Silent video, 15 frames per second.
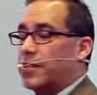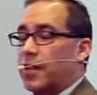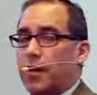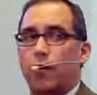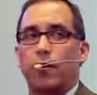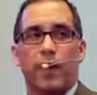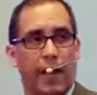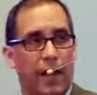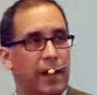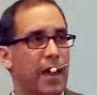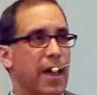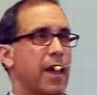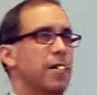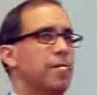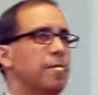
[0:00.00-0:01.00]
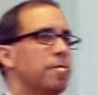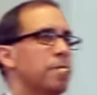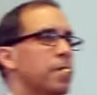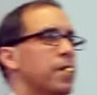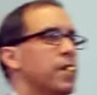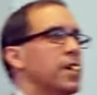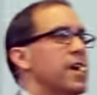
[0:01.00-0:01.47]
said, Okay, dad,
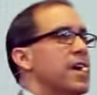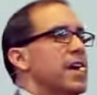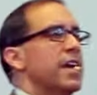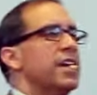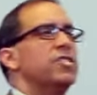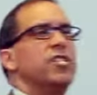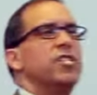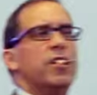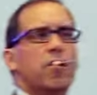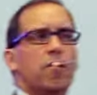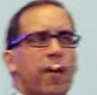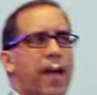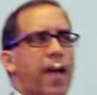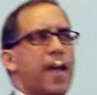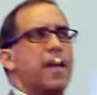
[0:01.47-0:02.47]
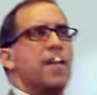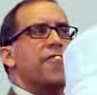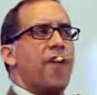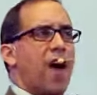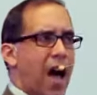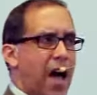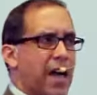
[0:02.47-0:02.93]
is it okay
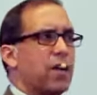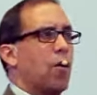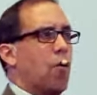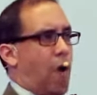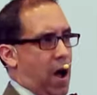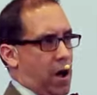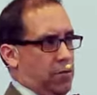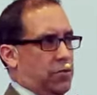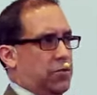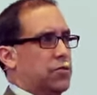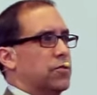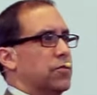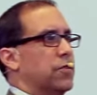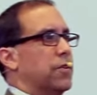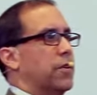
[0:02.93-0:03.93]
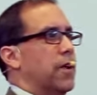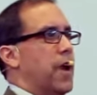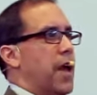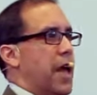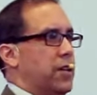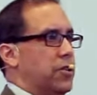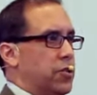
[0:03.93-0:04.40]
if I go out
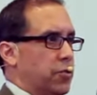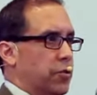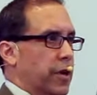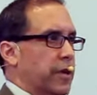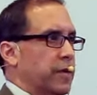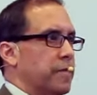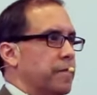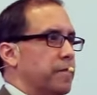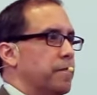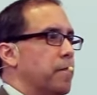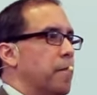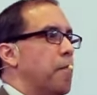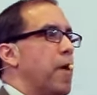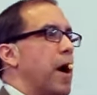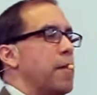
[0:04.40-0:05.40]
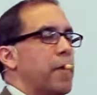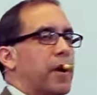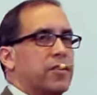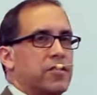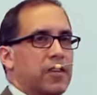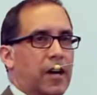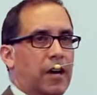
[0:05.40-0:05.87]
and do it by
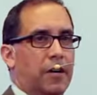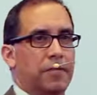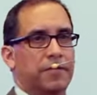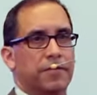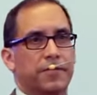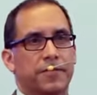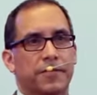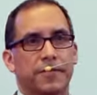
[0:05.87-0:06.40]
myself?